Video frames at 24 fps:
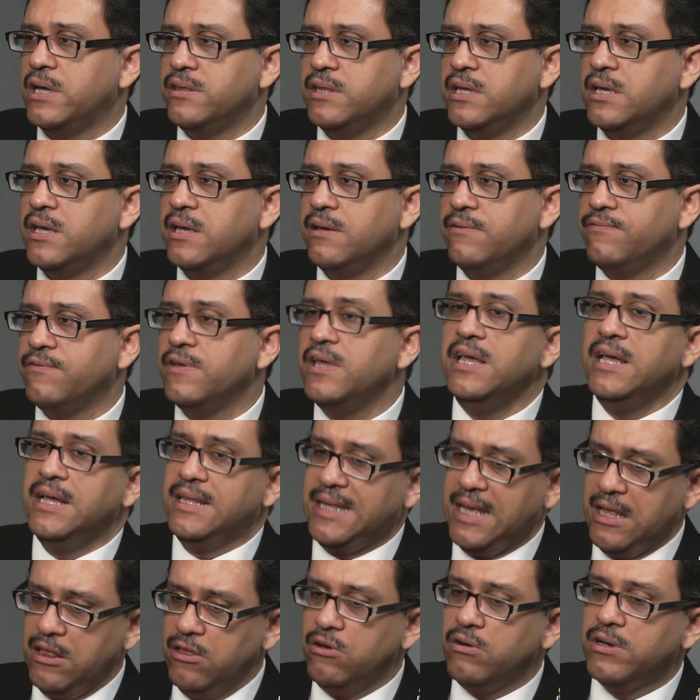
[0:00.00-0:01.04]
I think if
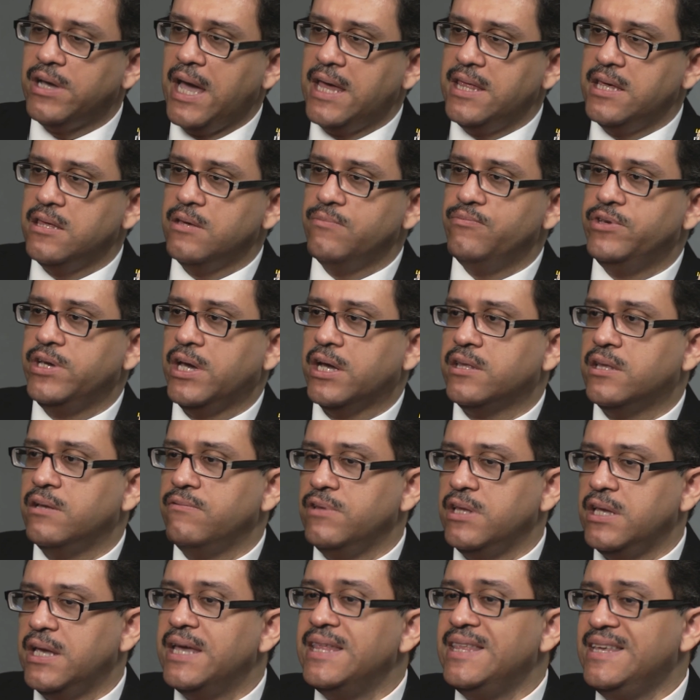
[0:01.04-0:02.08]
they look at it
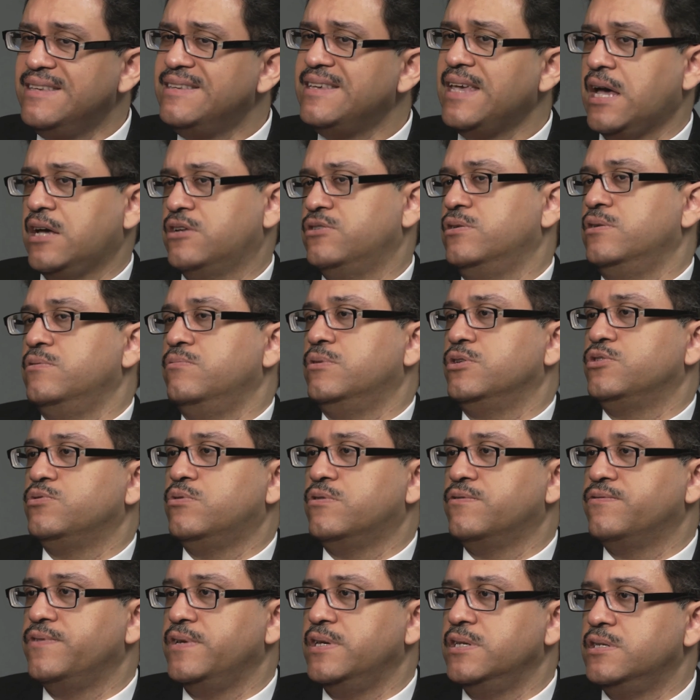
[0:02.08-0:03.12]
objectively, it is actually much
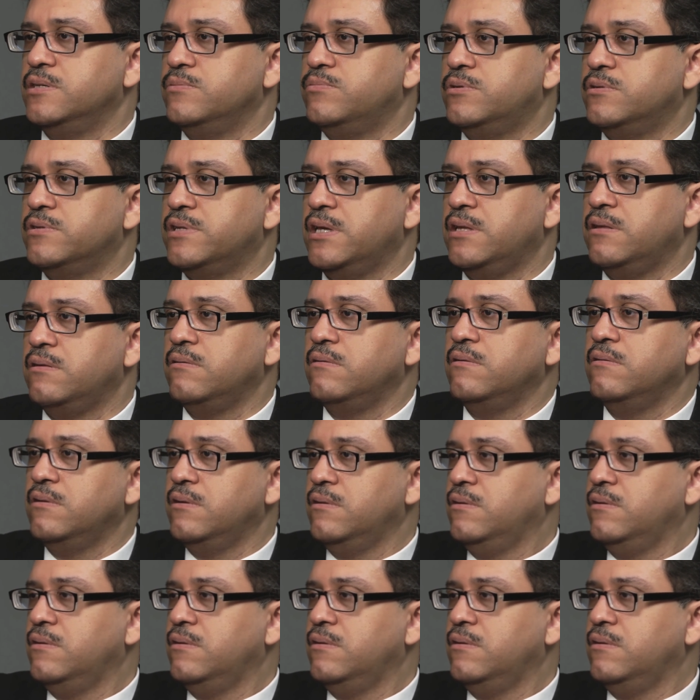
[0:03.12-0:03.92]
more feasible than